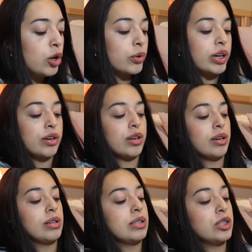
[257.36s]
Okay.
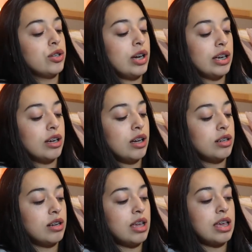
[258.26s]
So I got
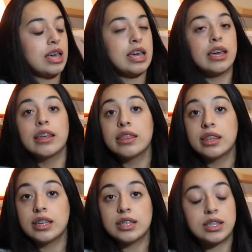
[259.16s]

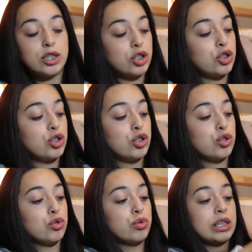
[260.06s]
these
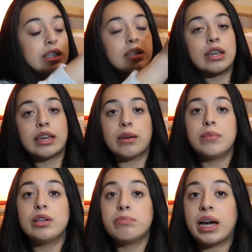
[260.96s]
two. It
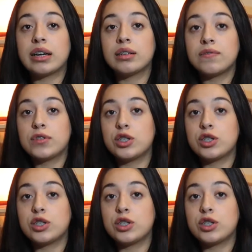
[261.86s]
came in a pack of